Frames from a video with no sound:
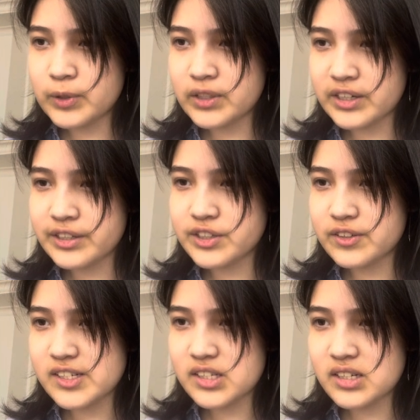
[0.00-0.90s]

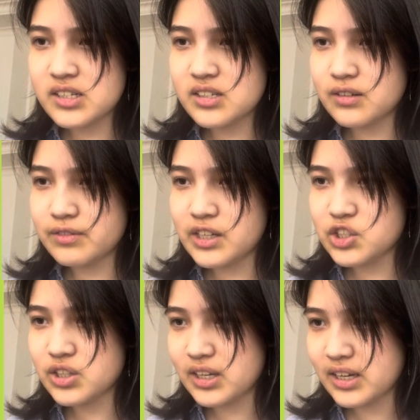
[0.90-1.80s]
characteristics of
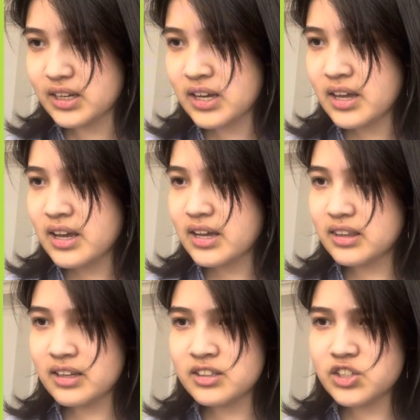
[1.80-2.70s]
each thing,
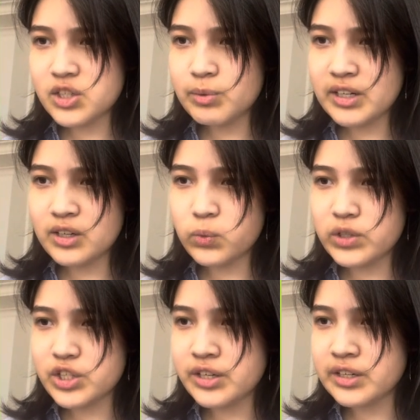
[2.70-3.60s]
and then determining
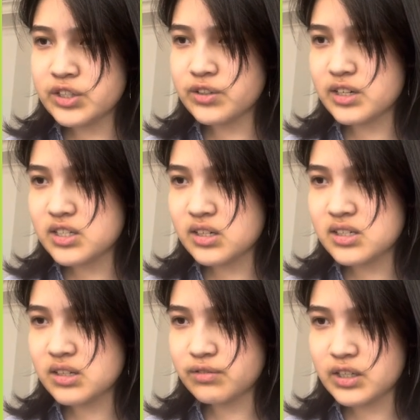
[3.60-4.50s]
which
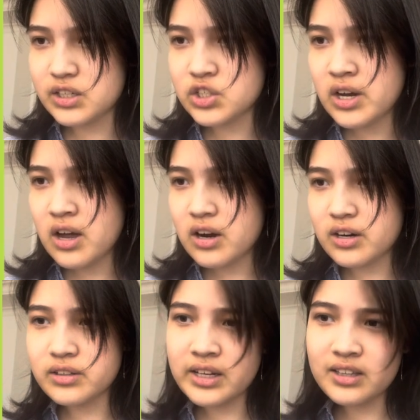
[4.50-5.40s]
characteristics of each
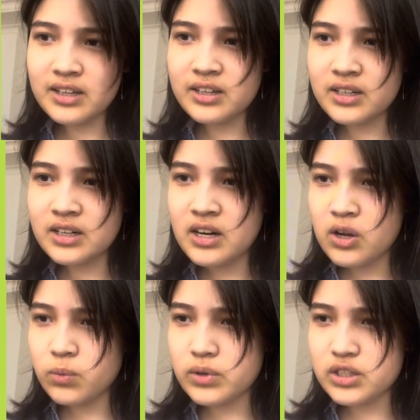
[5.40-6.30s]
are like the other,
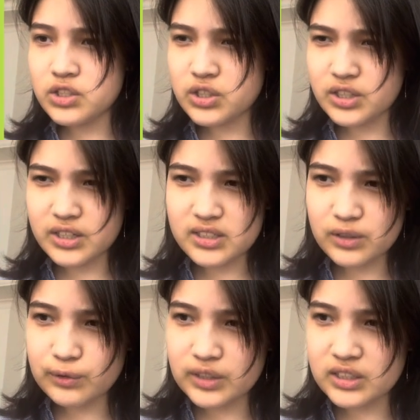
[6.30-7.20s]
which are
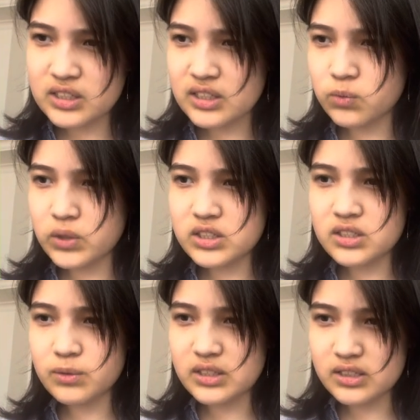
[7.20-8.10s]
different, and
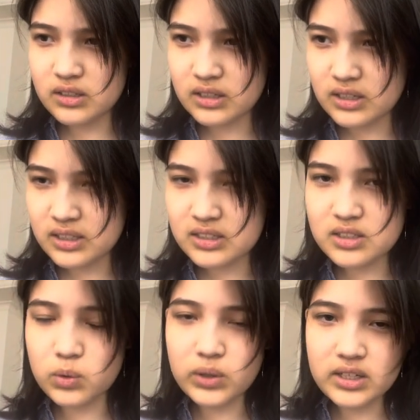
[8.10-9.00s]

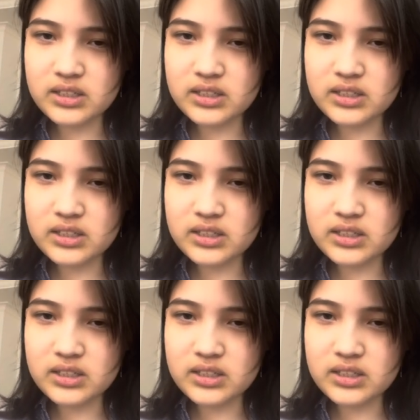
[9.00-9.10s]
to what